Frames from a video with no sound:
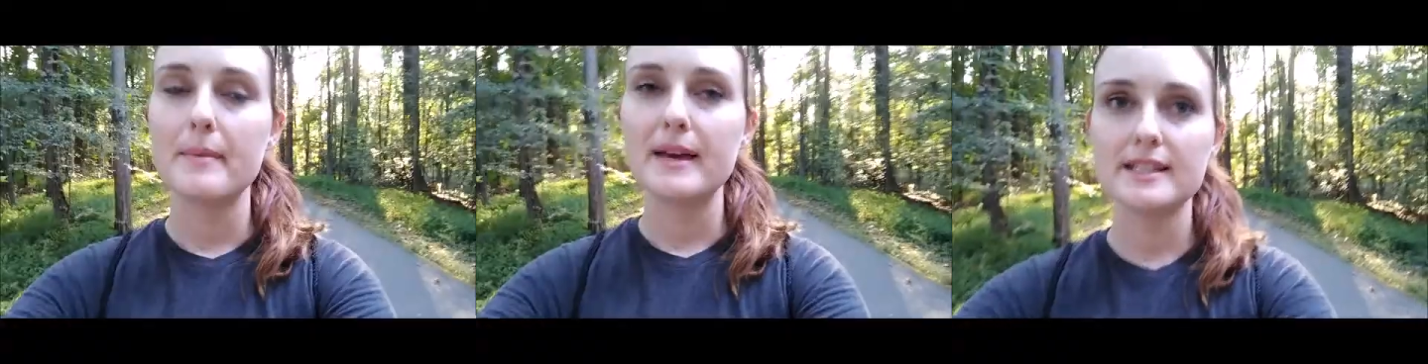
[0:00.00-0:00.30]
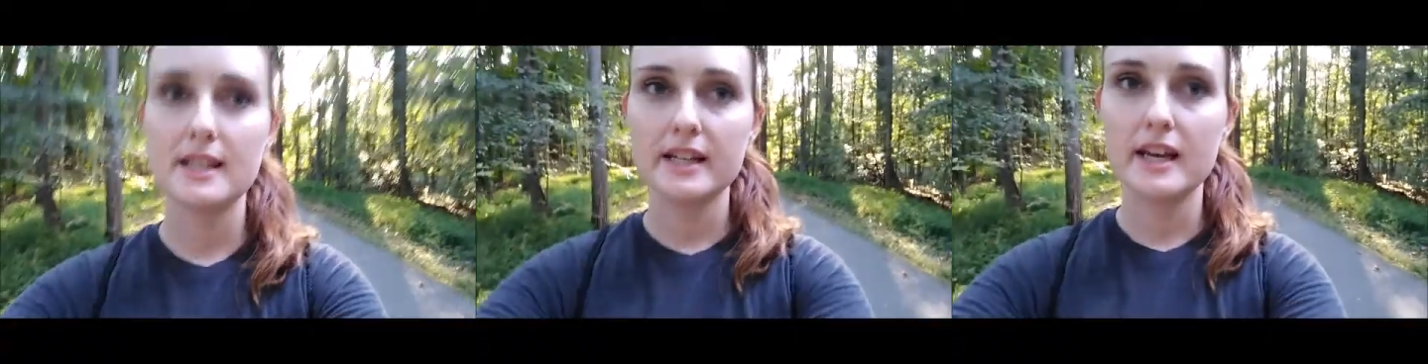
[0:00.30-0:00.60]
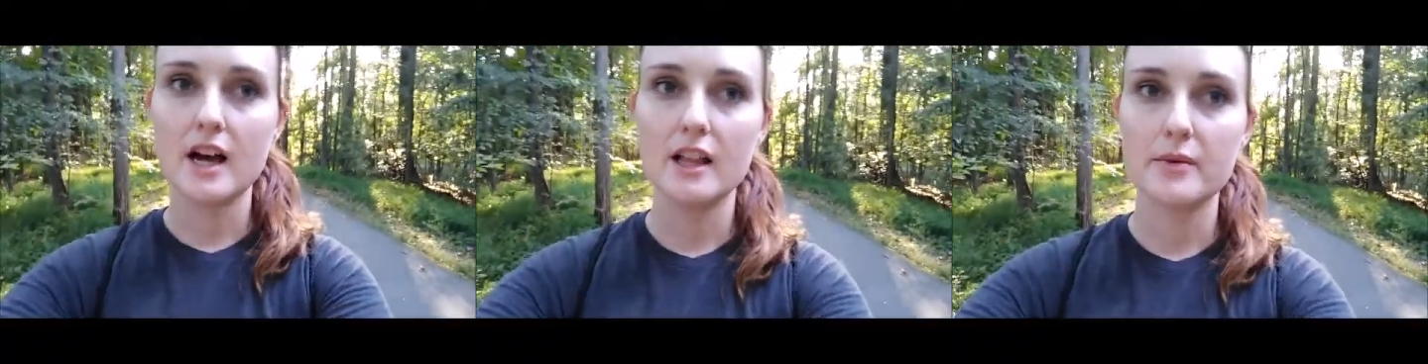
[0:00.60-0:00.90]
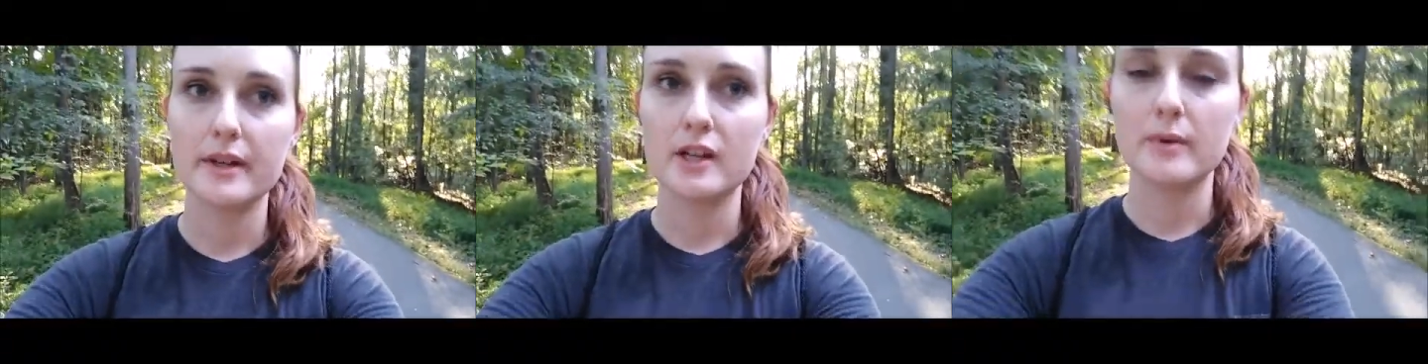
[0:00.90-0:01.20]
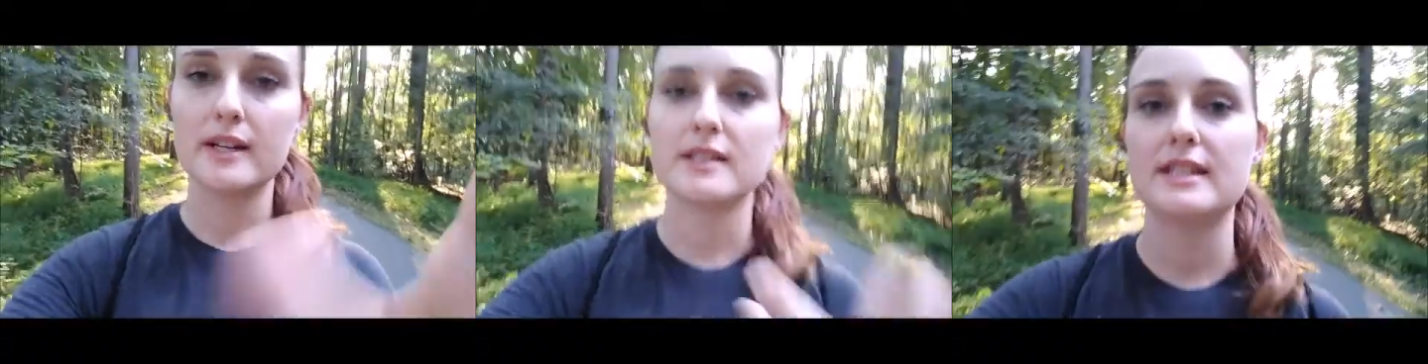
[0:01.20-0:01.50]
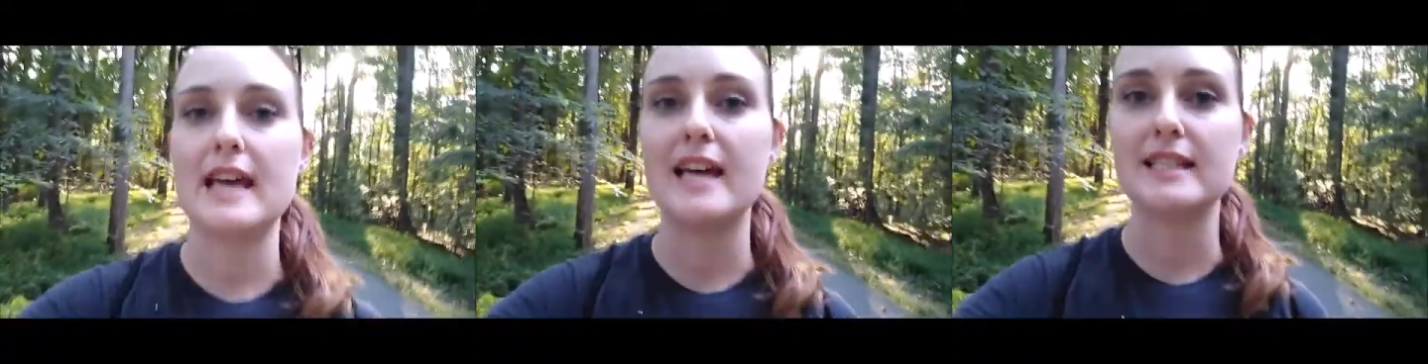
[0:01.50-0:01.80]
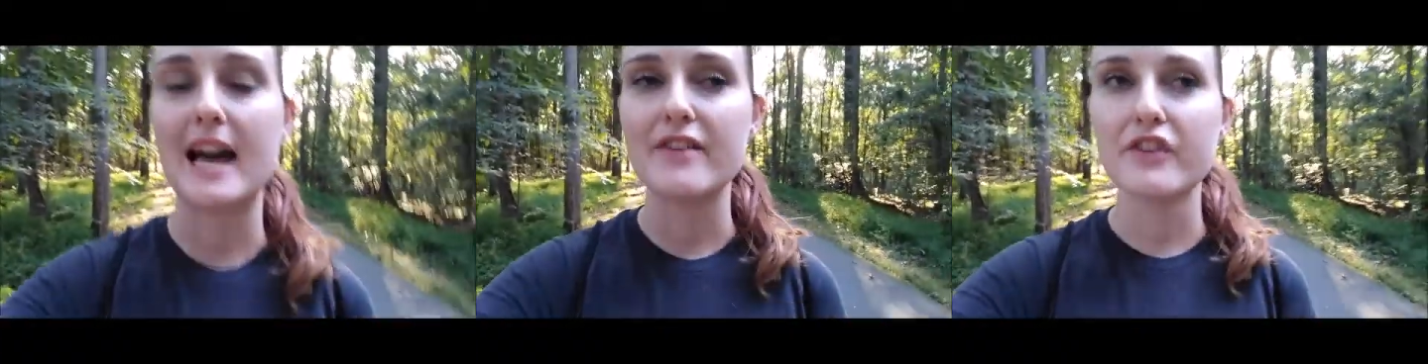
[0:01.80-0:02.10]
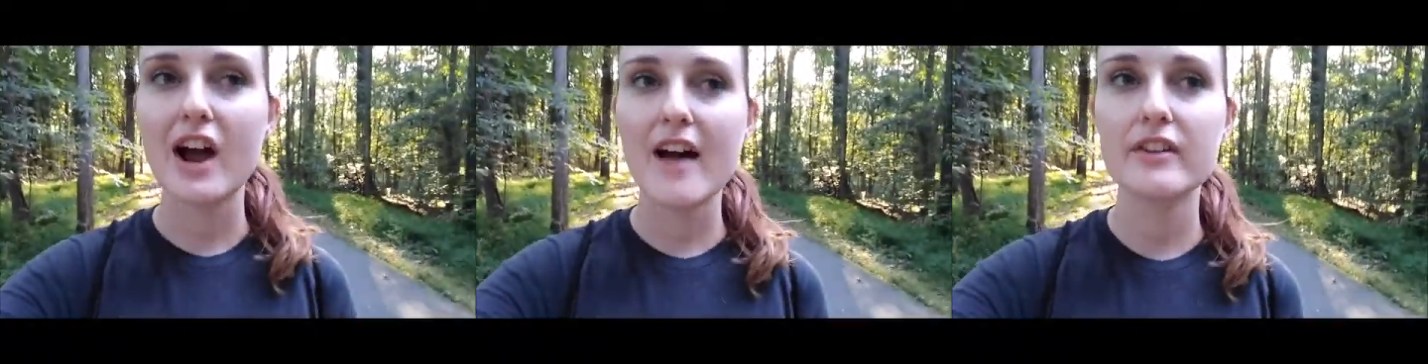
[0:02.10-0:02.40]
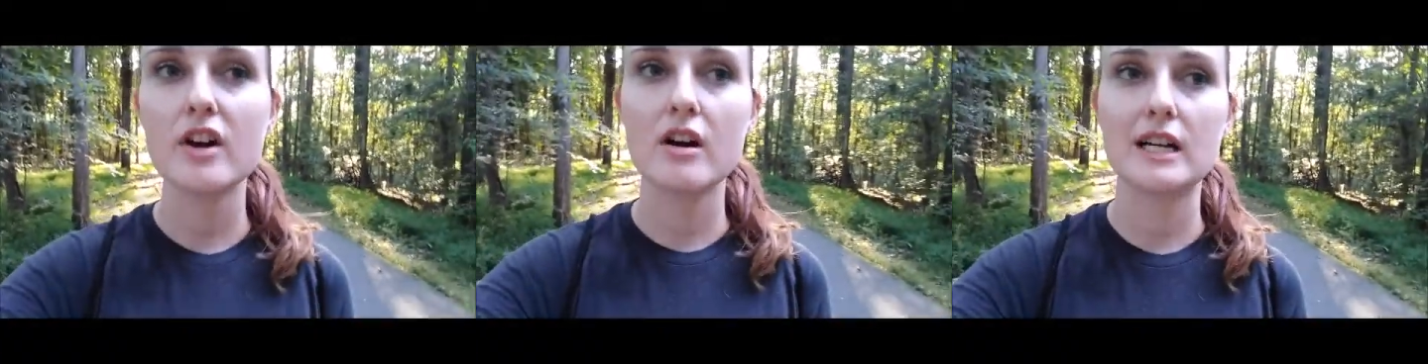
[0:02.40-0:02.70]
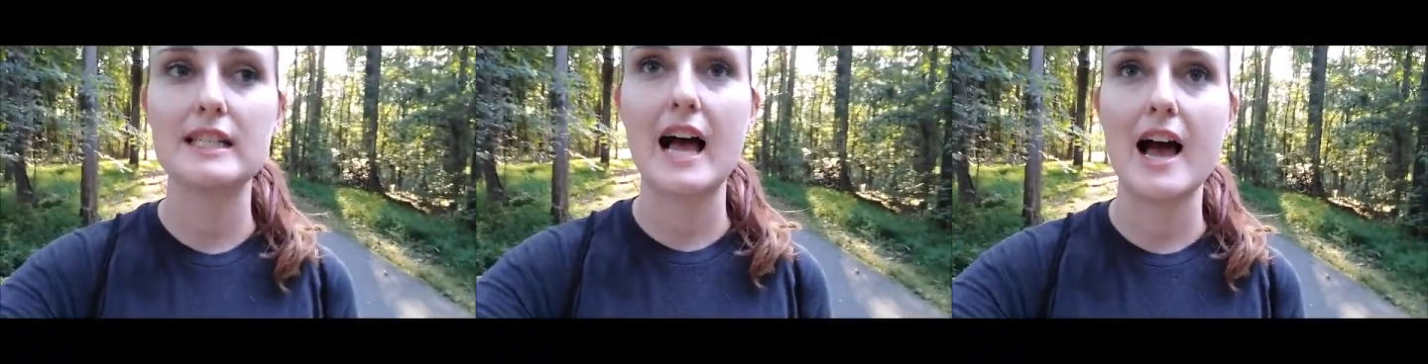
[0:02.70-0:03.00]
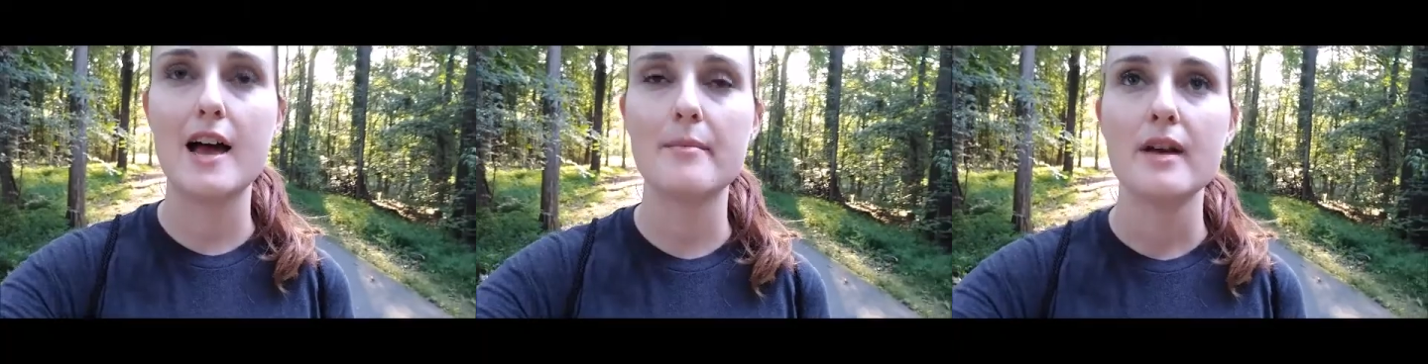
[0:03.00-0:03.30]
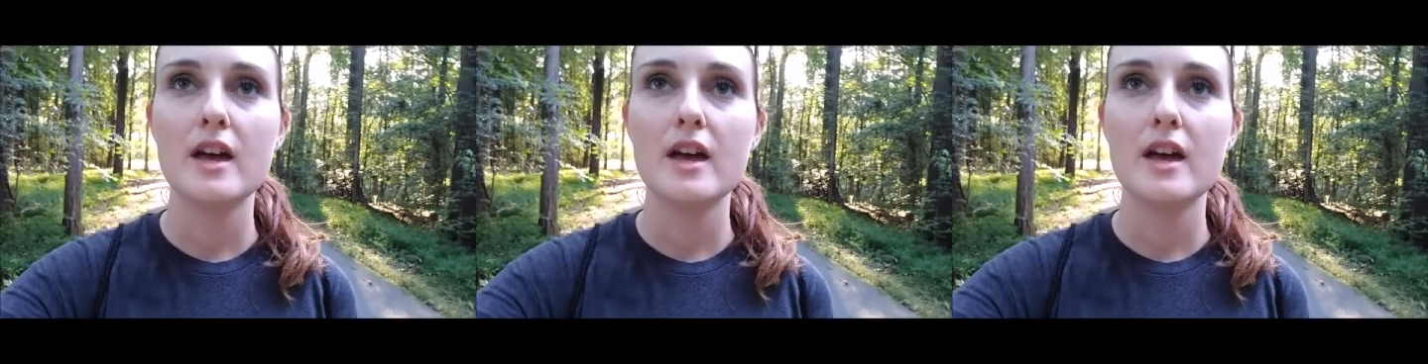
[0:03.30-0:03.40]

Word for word: Basically, all I really wanted to say is that if you're having a hard time